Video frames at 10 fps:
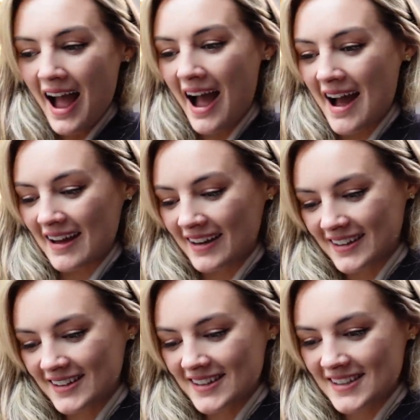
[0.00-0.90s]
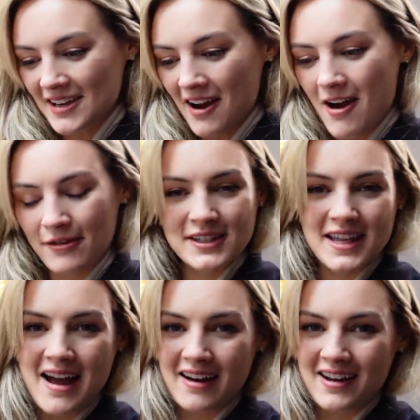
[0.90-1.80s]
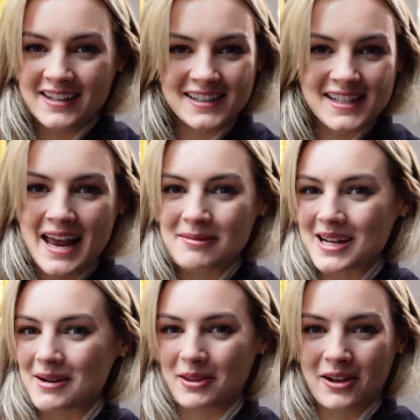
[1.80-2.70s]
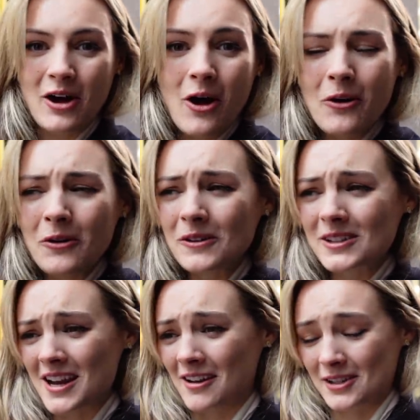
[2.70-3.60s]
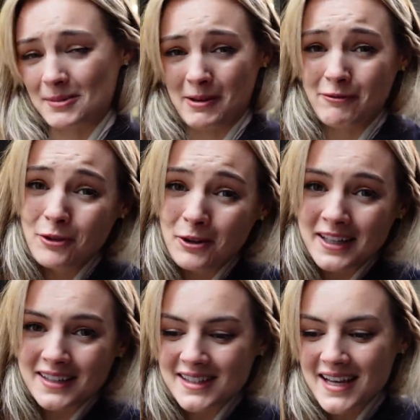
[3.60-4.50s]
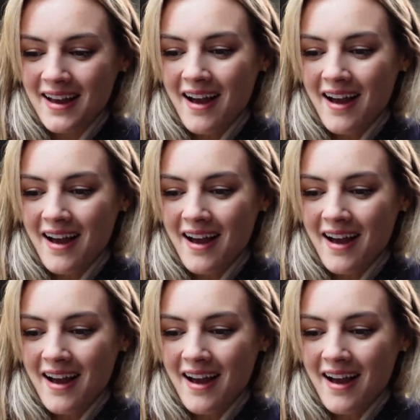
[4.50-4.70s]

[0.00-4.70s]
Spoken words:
And after that, I just came down with a cold, I lost my voice.